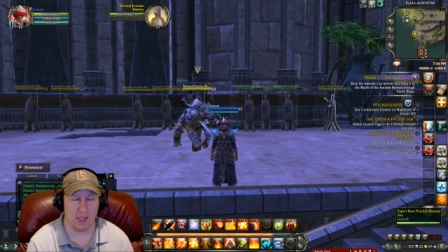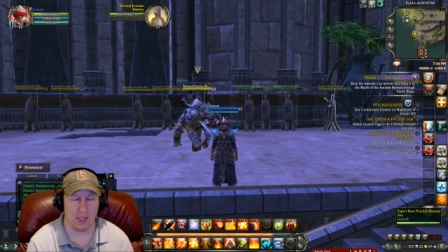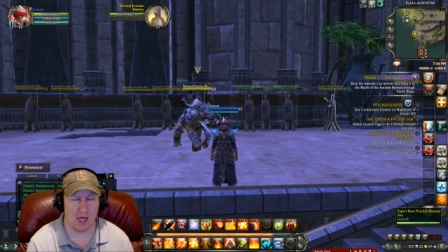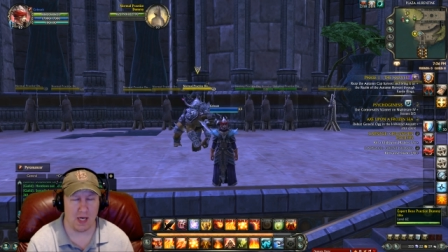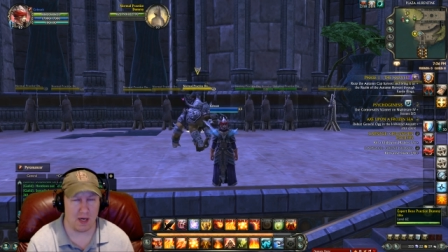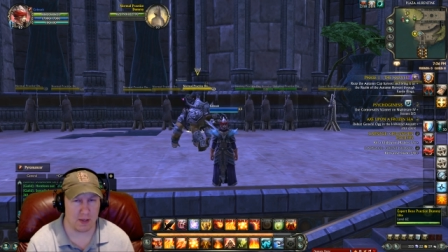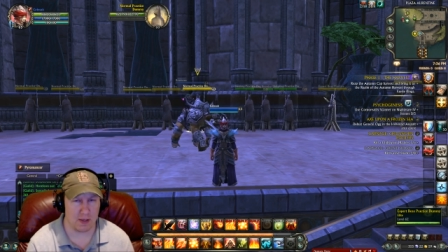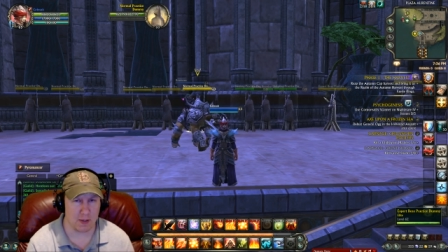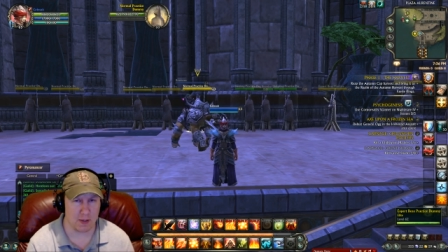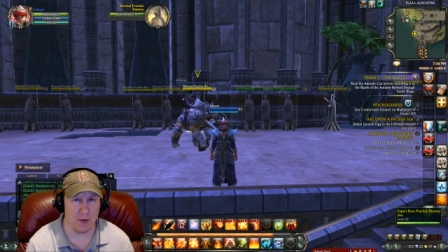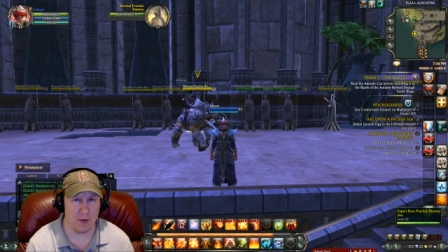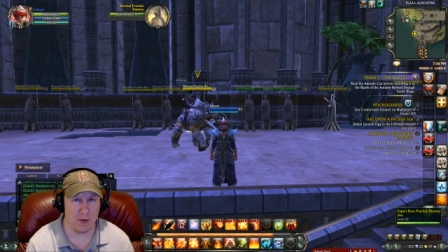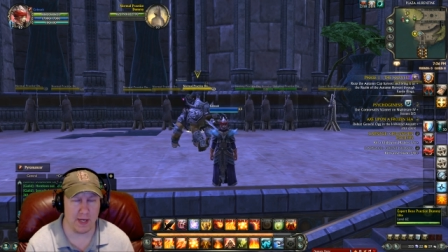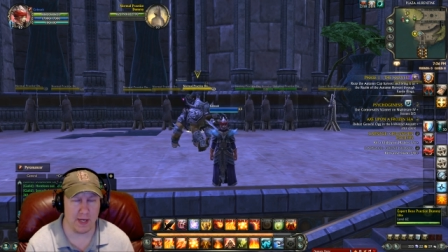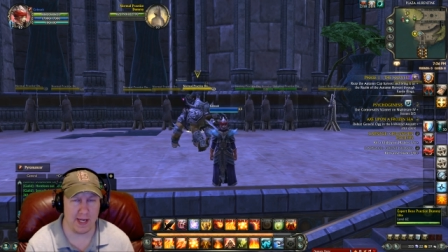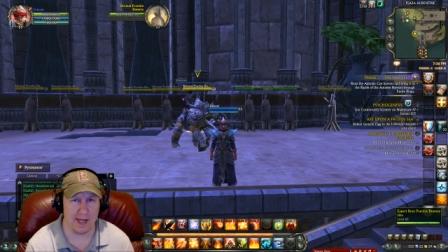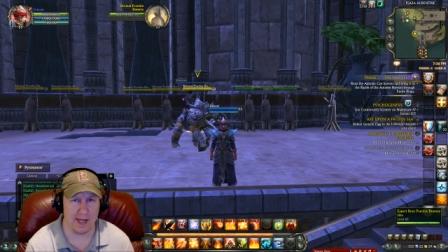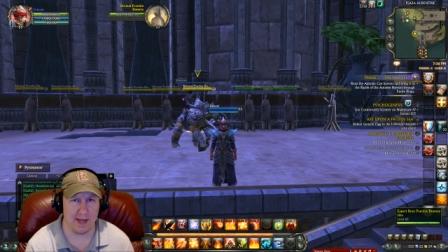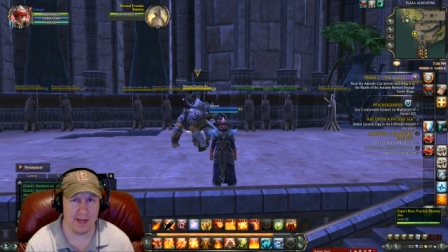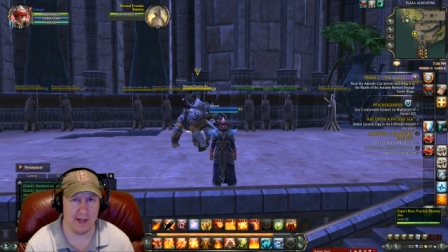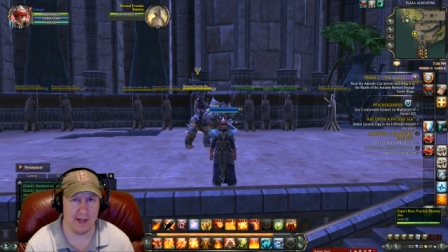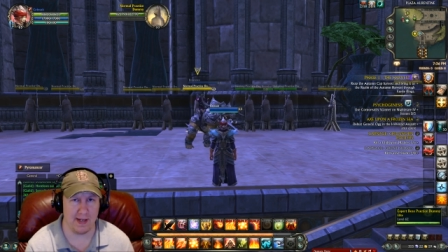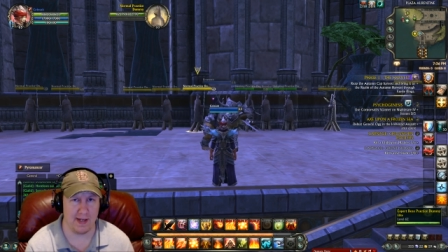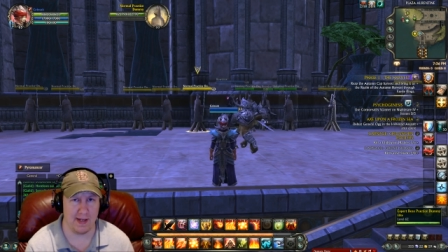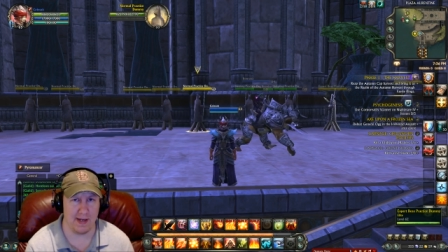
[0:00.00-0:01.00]
I'll go
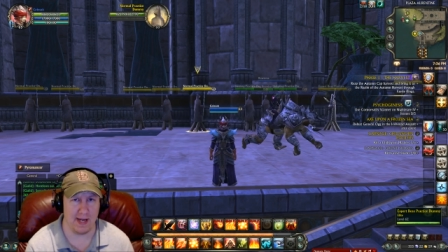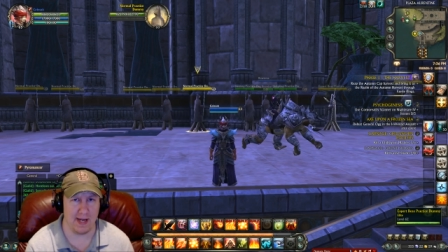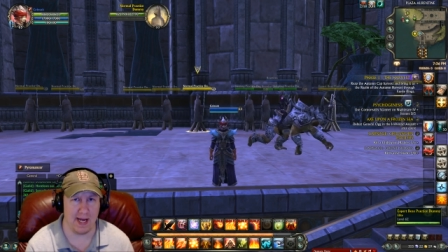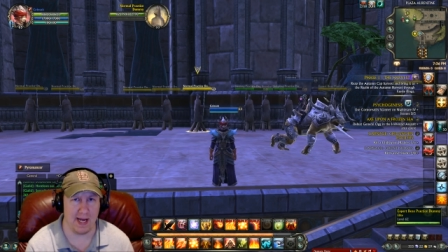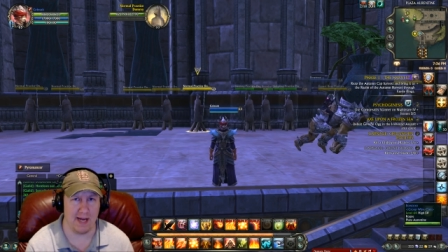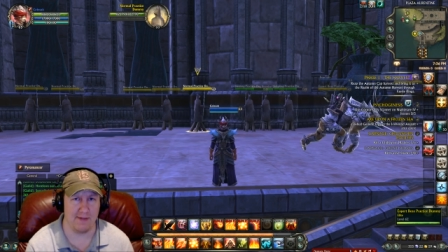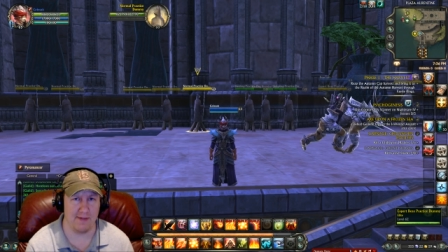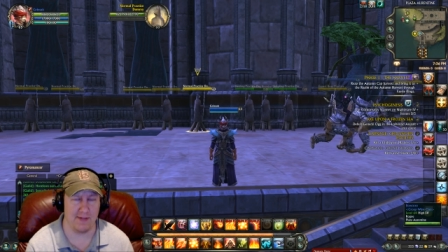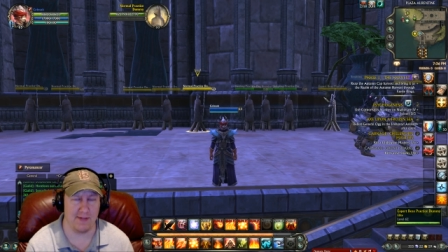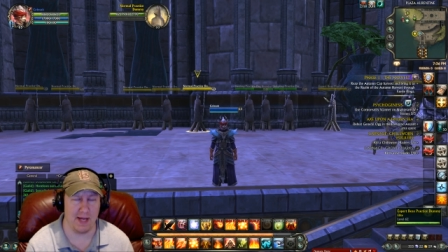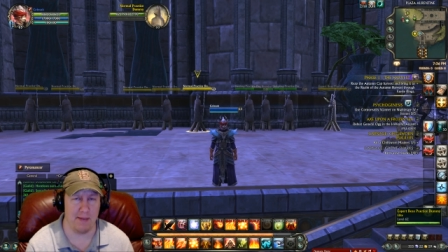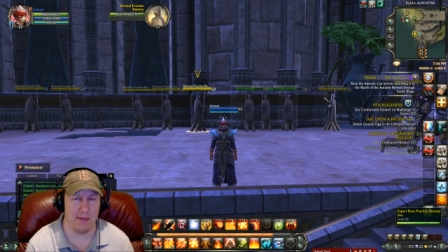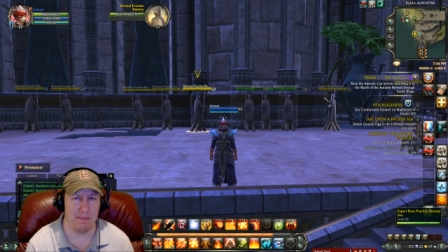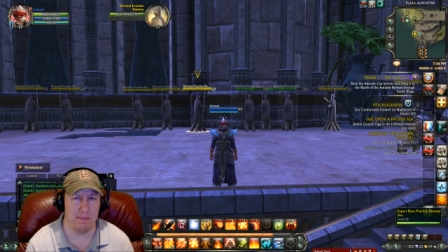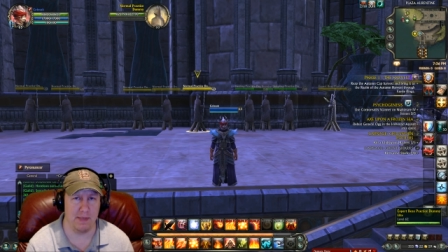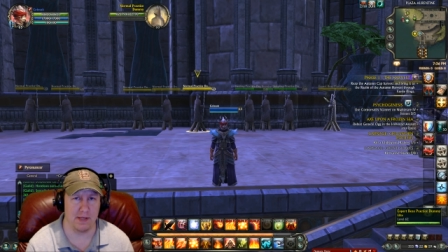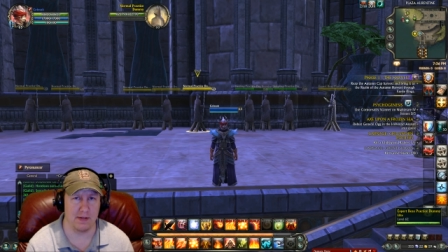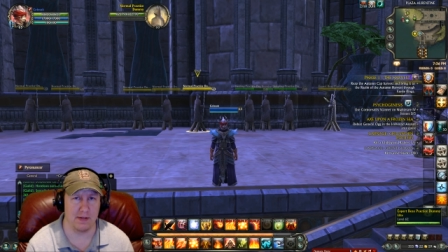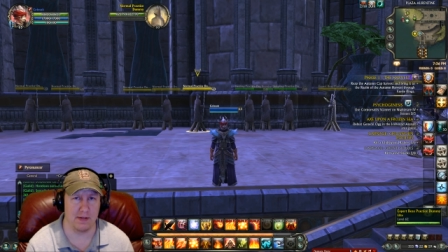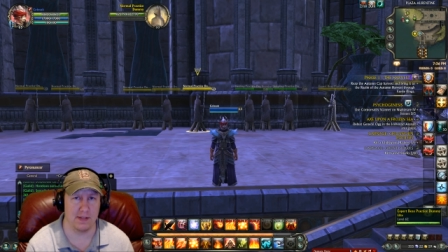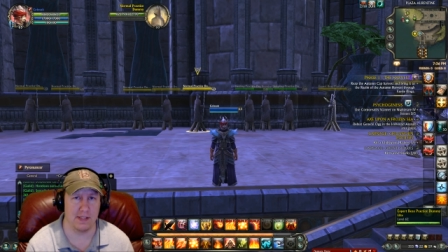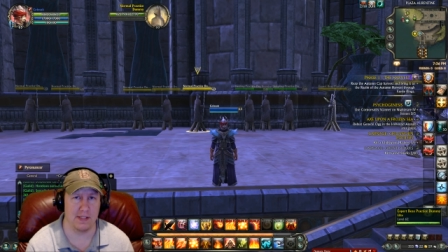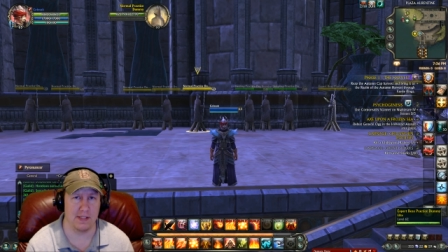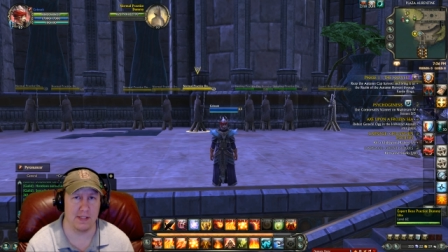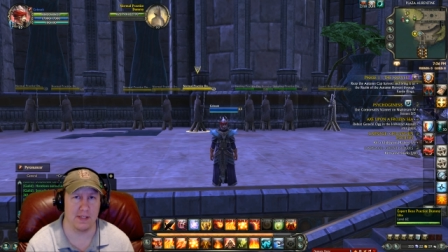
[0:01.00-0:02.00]
ahead and have that
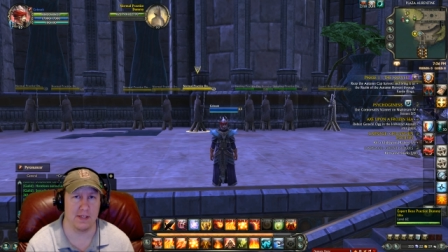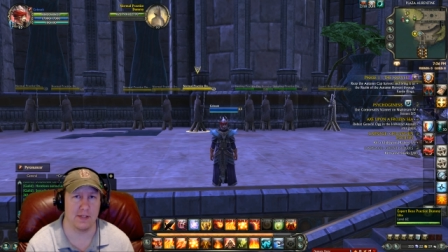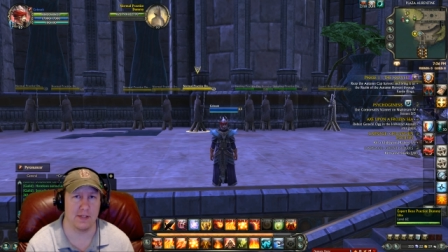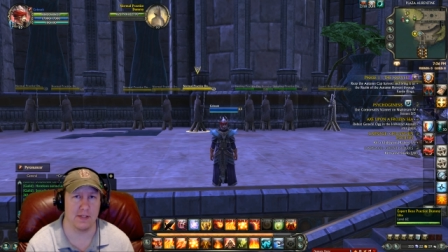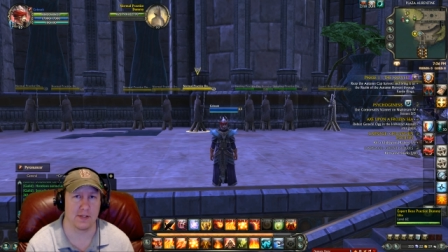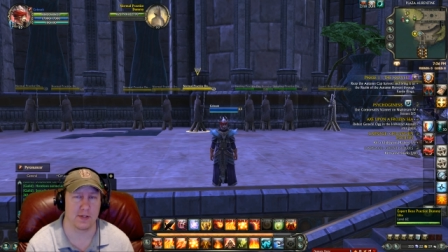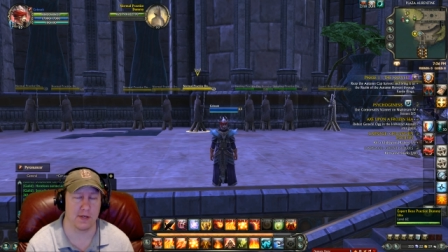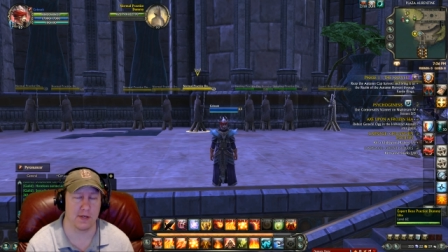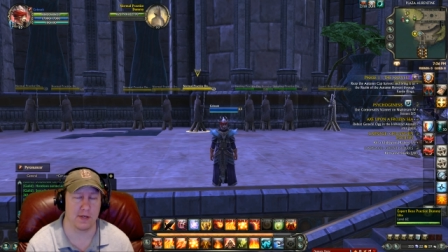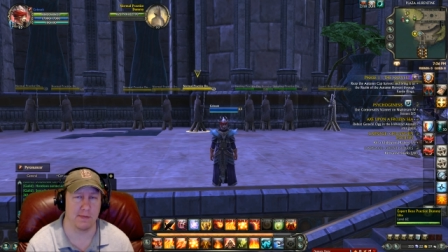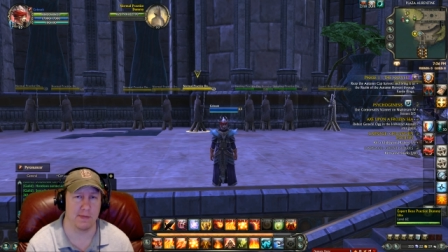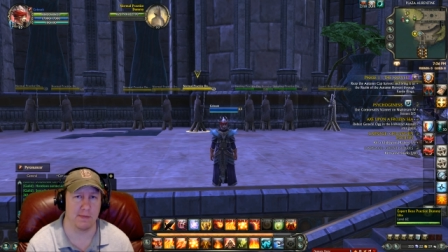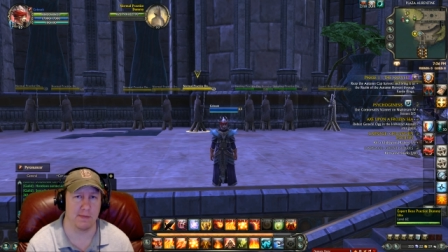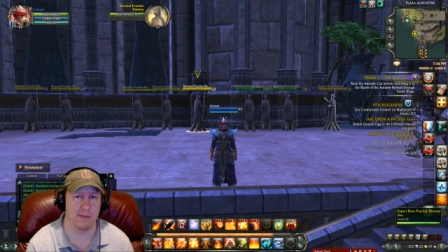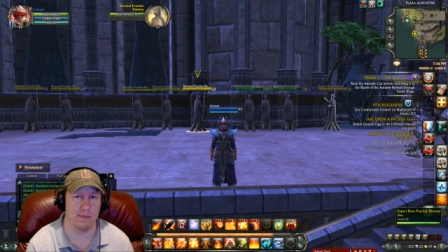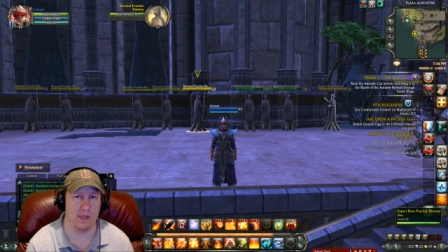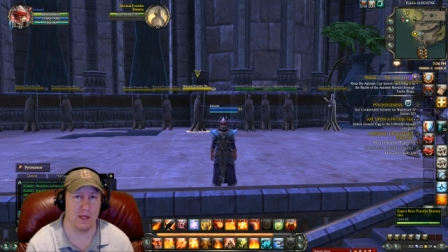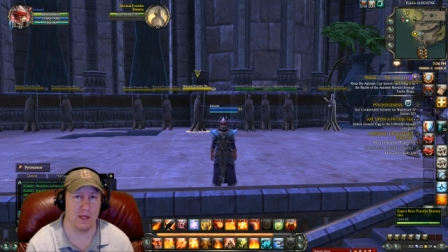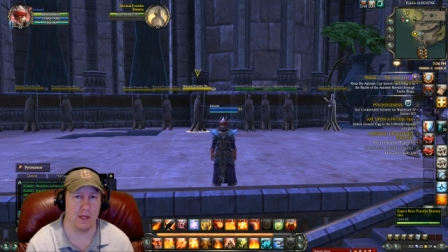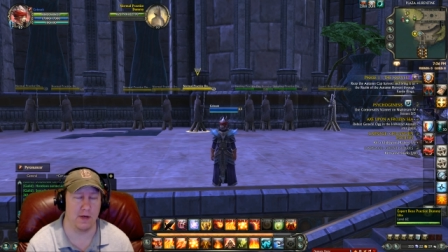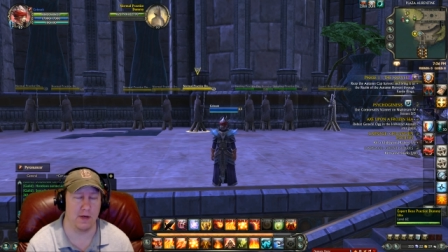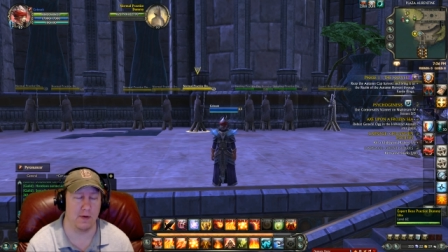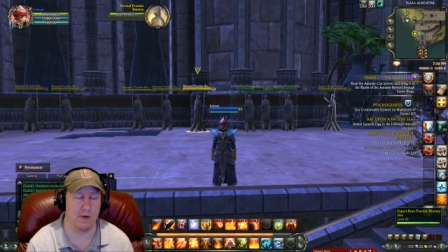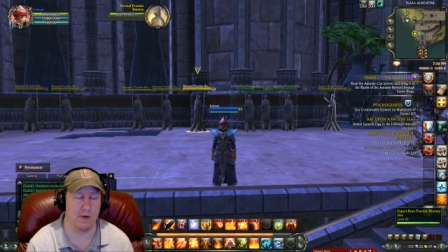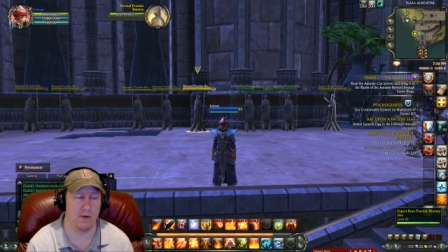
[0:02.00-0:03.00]
build in the description
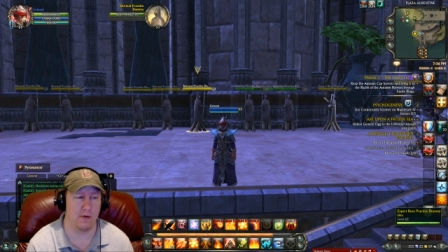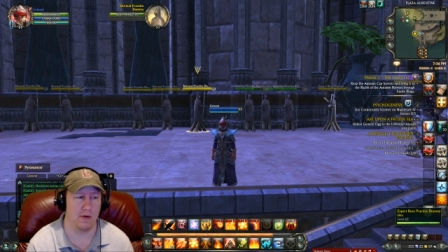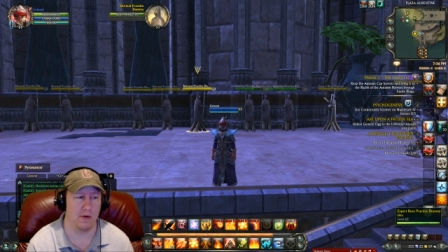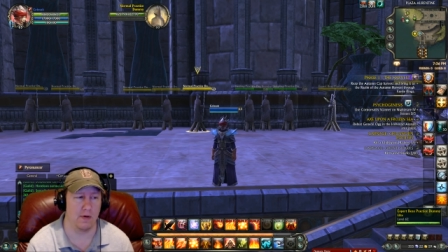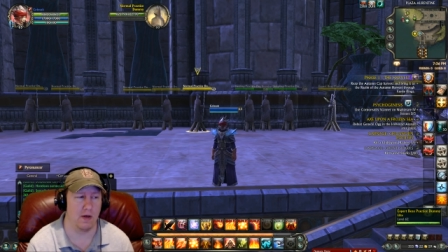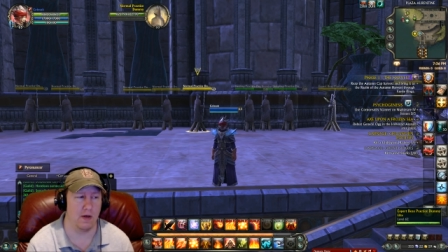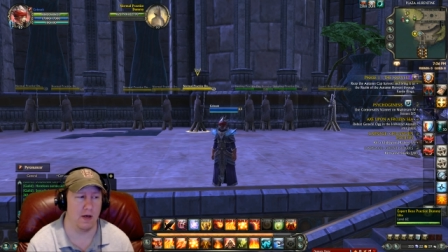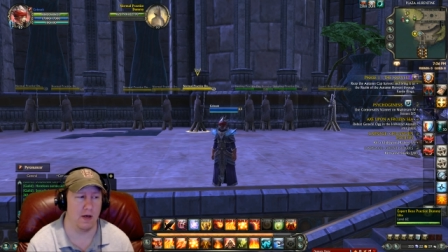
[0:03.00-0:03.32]
below